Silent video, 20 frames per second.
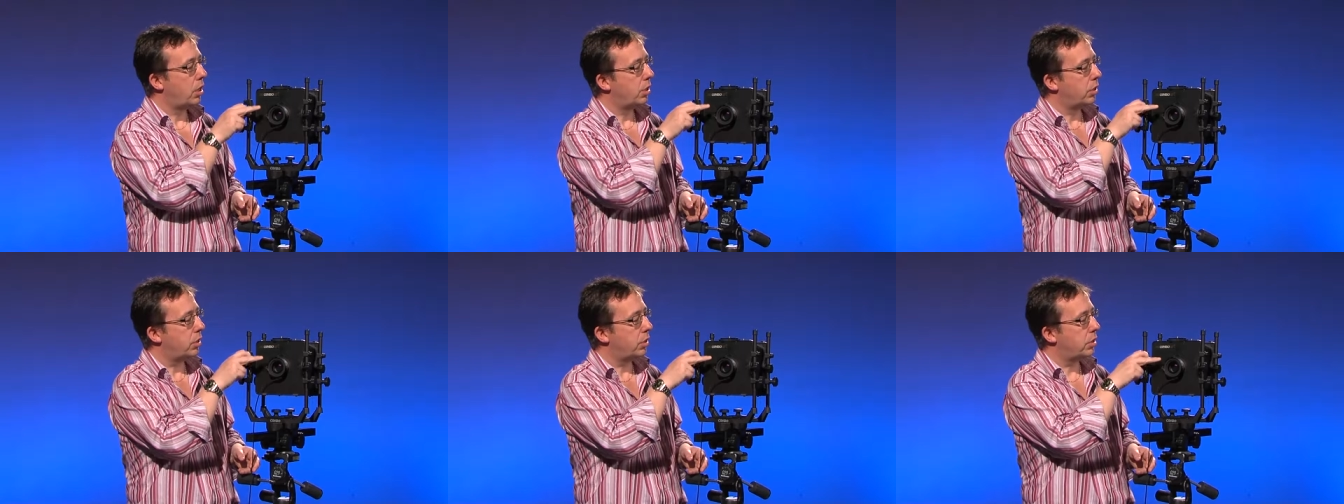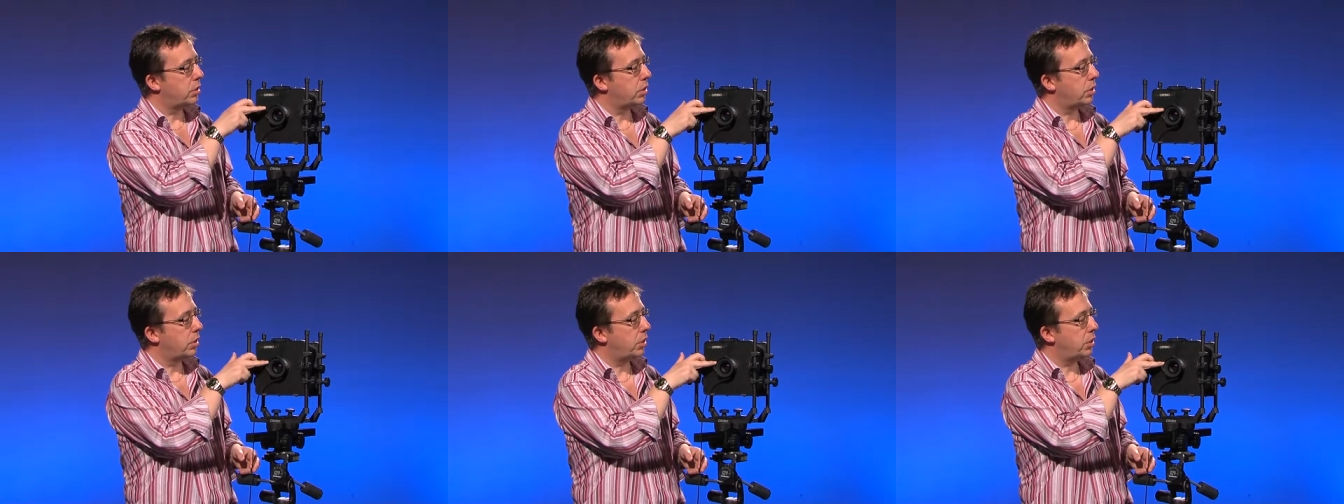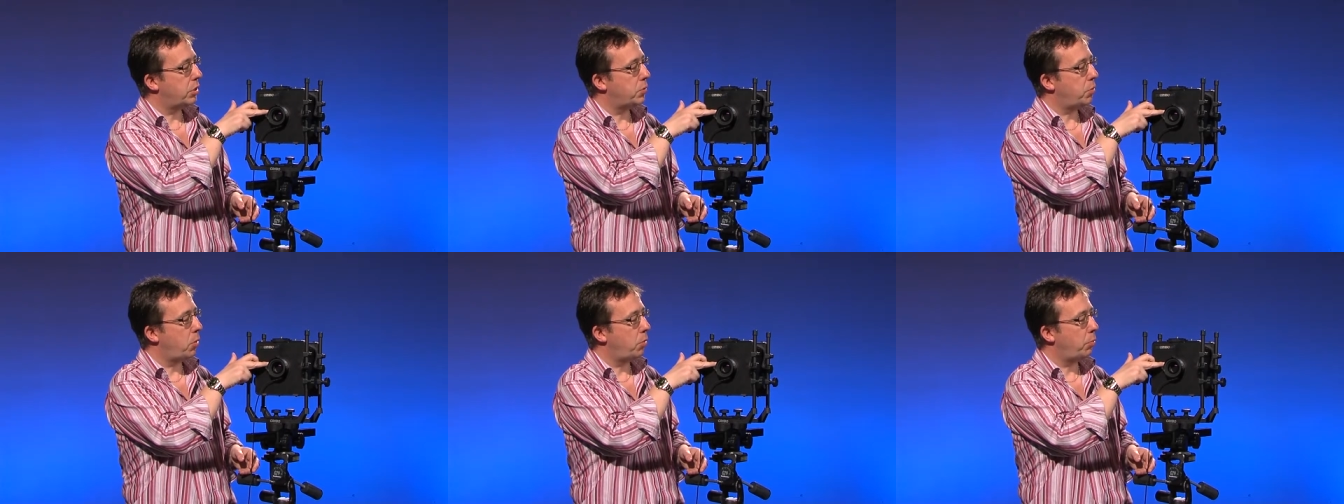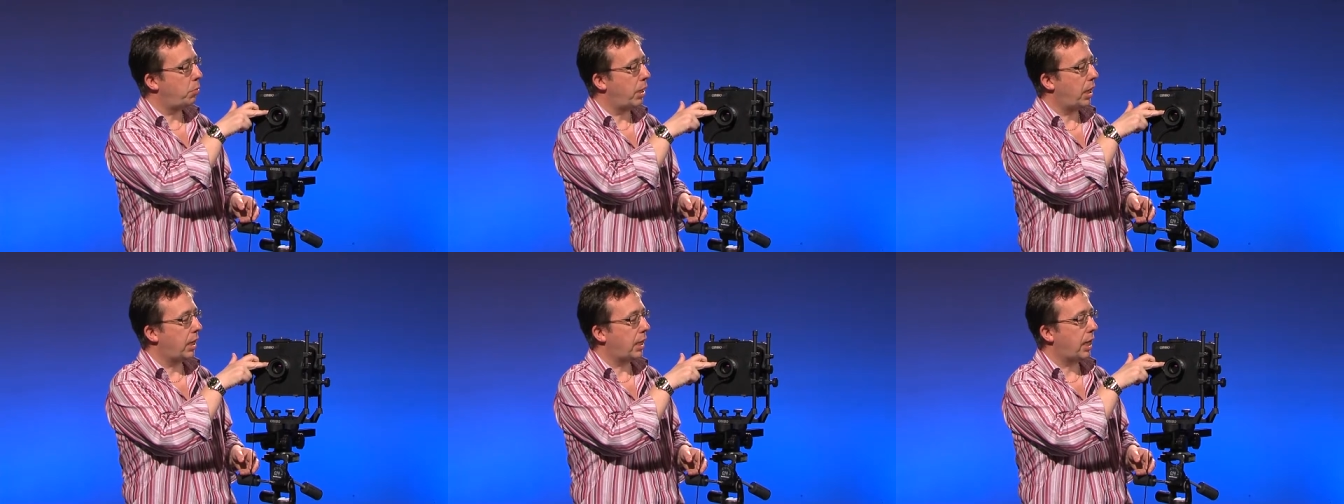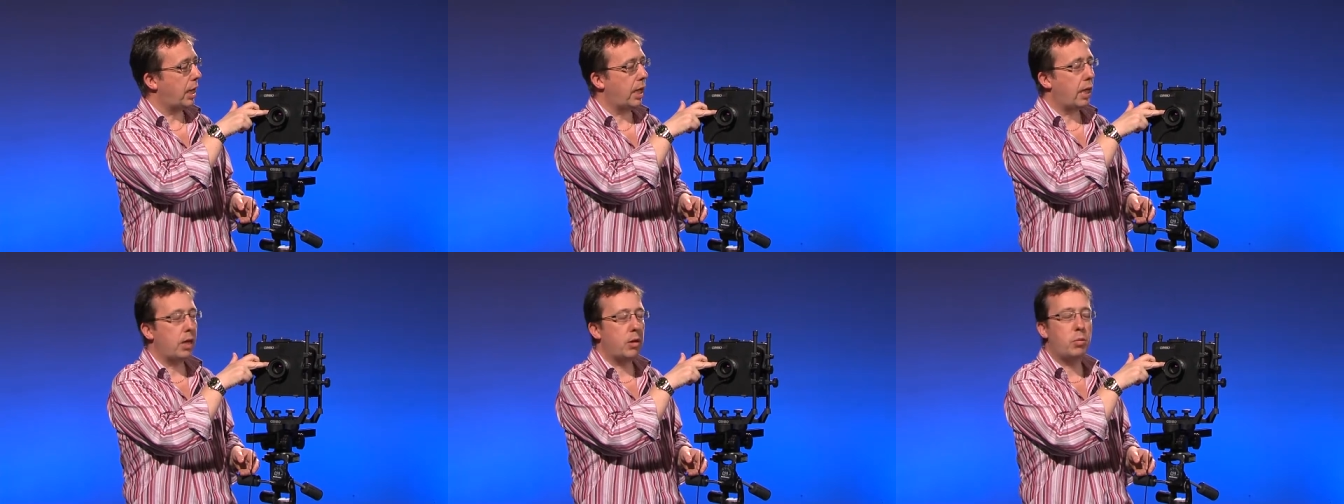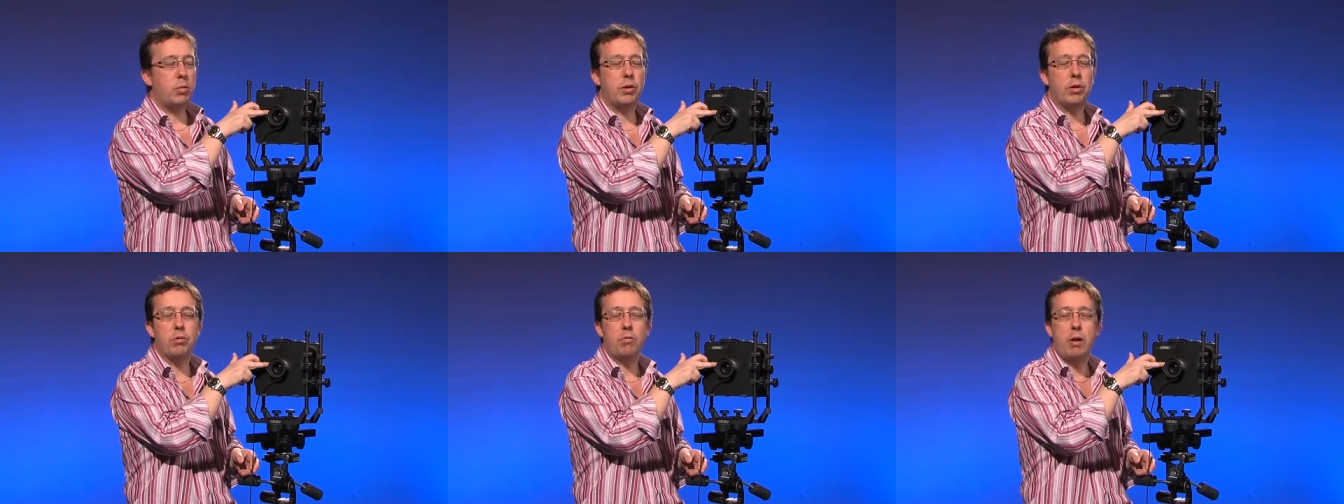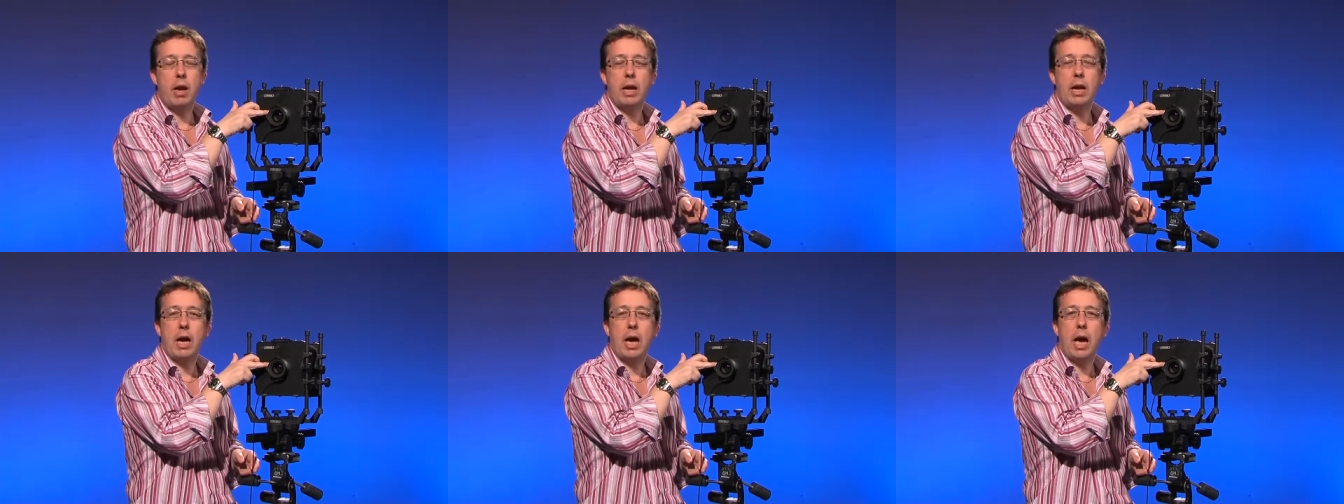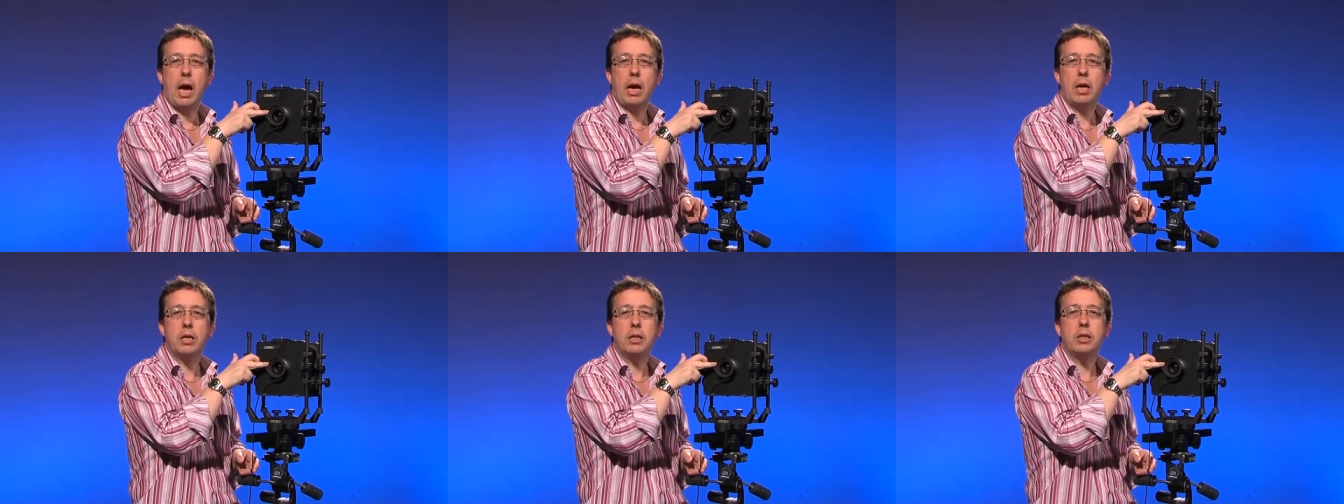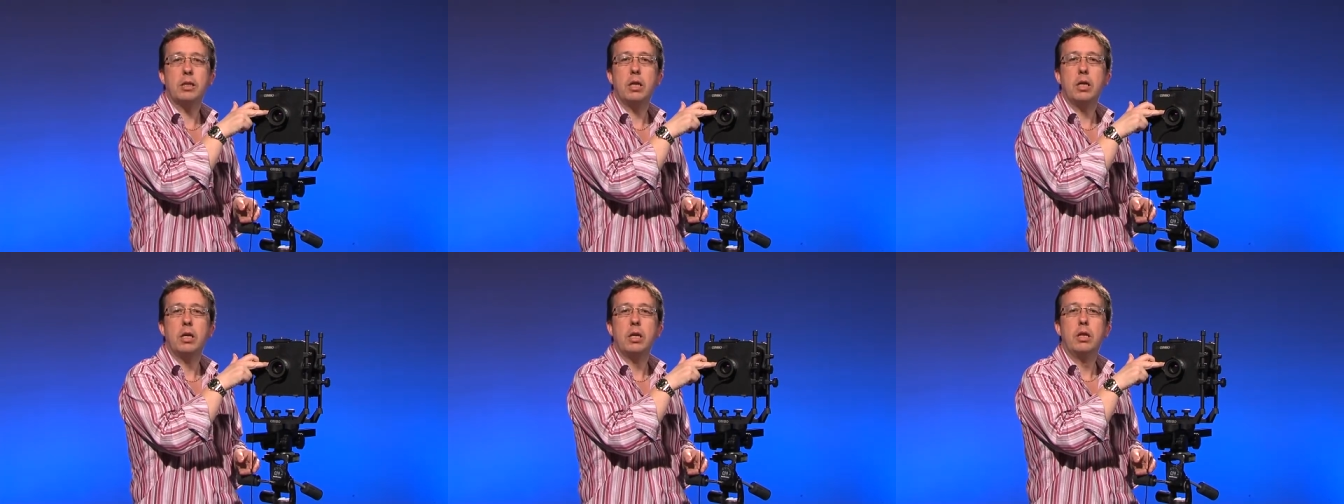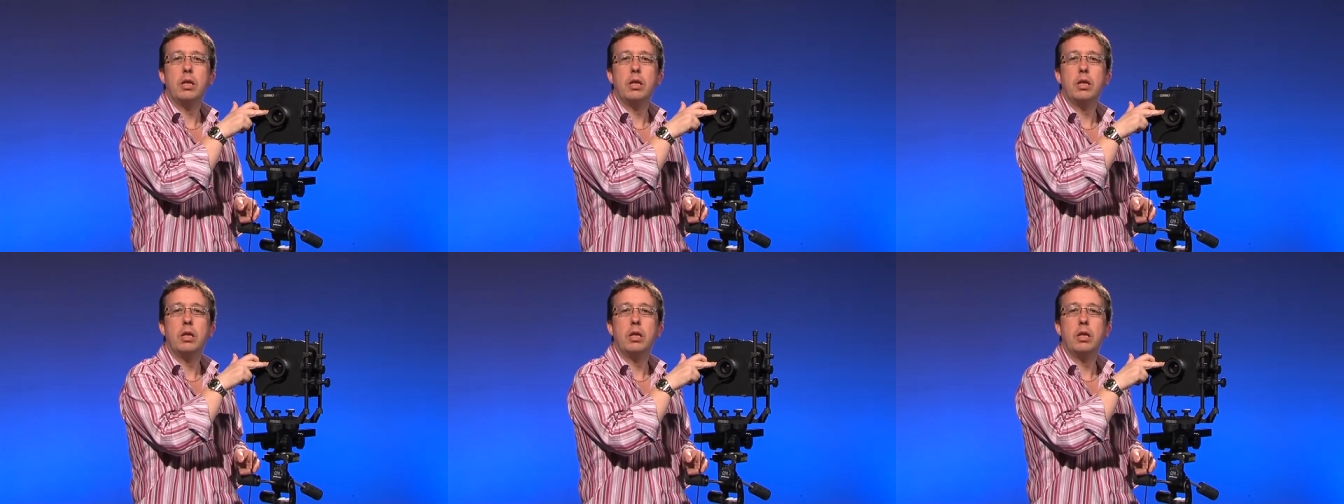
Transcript: There's this one back here with a red X.